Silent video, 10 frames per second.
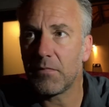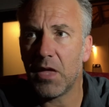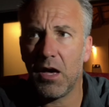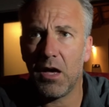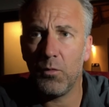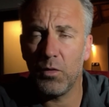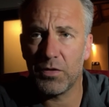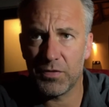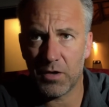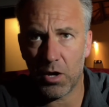
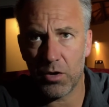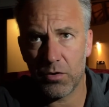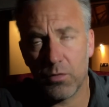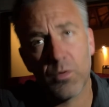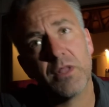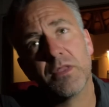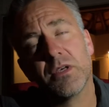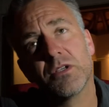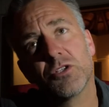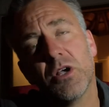with one of
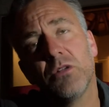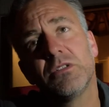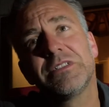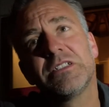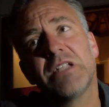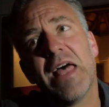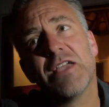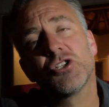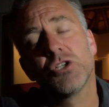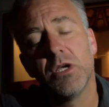the shelters
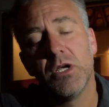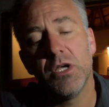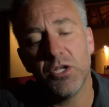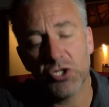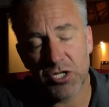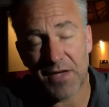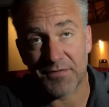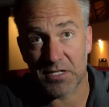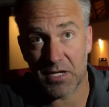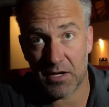slash
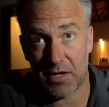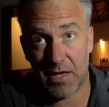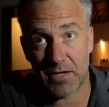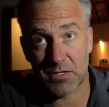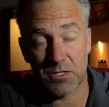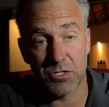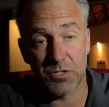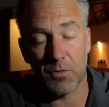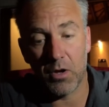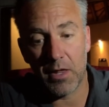chefs here at
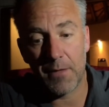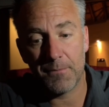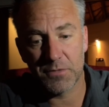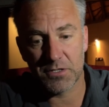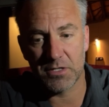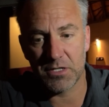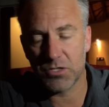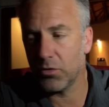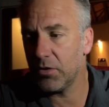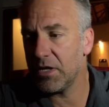Jamala, just their
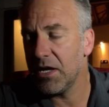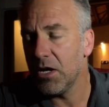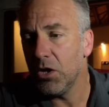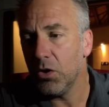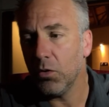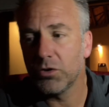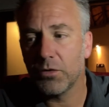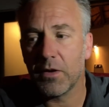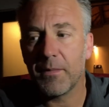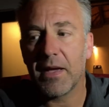story. Also
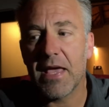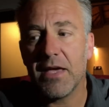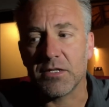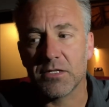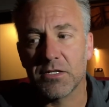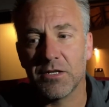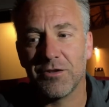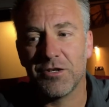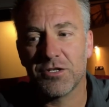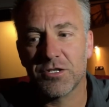with one of my guests,
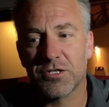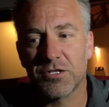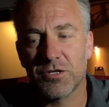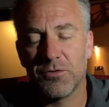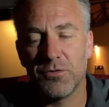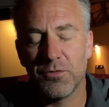there's